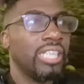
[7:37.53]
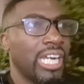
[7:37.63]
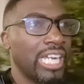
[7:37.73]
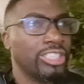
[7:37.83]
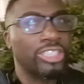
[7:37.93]

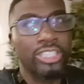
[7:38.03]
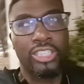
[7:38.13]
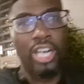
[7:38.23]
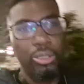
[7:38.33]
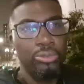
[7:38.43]
Ange can
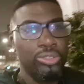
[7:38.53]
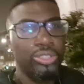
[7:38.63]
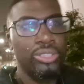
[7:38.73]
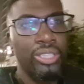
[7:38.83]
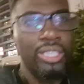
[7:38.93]
coach
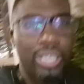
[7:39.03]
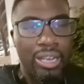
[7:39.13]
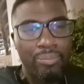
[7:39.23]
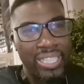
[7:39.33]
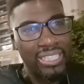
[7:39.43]

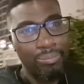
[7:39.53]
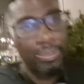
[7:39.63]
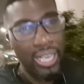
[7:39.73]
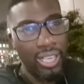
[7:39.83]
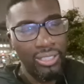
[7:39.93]
and make him
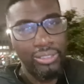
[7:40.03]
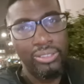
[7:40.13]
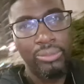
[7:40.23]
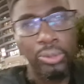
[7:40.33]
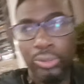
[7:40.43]
better,
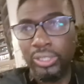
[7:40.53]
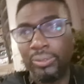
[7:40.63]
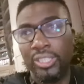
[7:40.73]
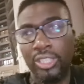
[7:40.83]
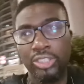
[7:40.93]
or some of
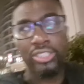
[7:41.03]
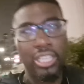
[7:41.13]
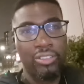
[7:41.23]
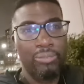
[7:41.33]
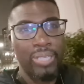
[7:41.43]
the coaching
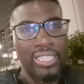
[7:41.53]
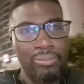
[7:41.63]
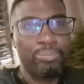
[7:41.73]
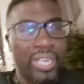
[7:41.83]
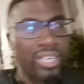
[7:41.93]
staff can make
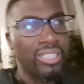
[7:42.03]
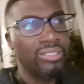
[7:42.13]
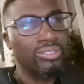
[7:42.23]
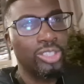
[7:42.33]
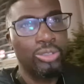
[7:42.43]
him better
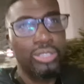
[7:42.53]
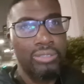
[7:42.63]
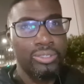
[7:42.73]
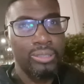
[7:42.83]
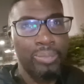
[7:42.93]
and use him
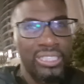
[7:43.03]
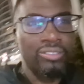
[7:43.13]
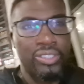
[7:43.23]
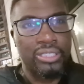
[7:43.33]
to the best of